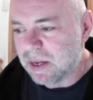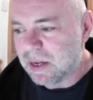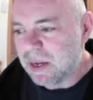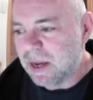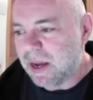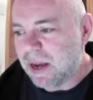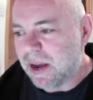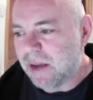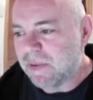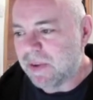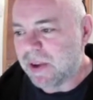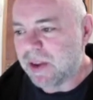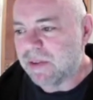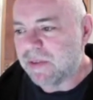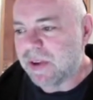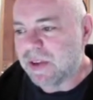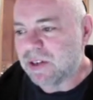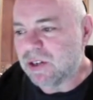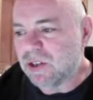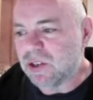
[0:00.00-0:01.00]
having an
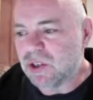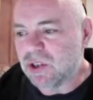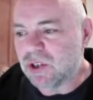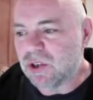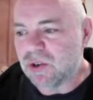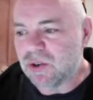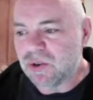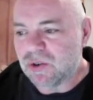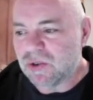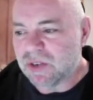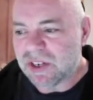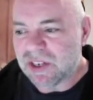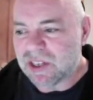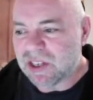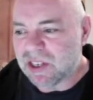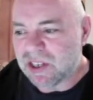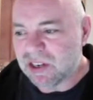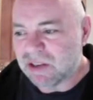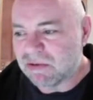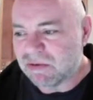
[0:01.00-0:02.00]
Avengers story
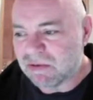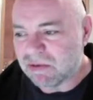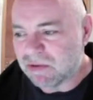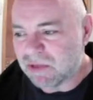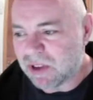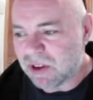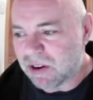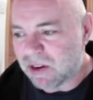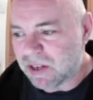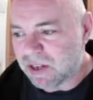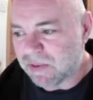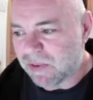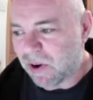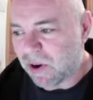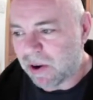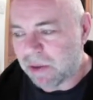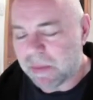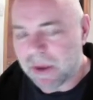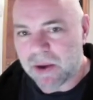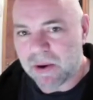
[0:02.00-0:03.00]
seen through the eyes of
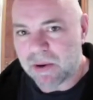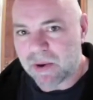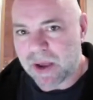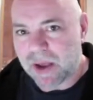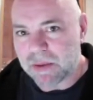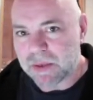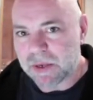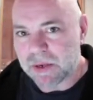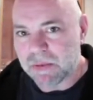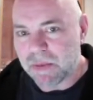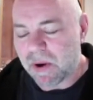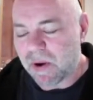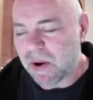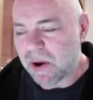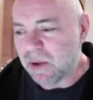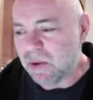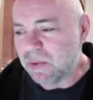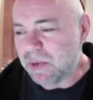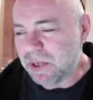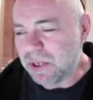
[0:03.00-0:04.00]
Iron Man or Captain
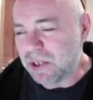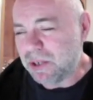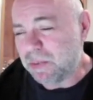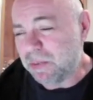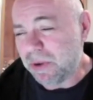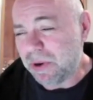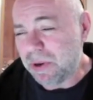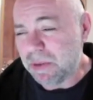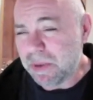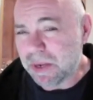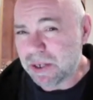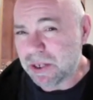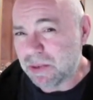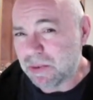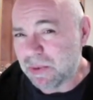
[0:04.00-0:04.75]
America, which is pretty much the way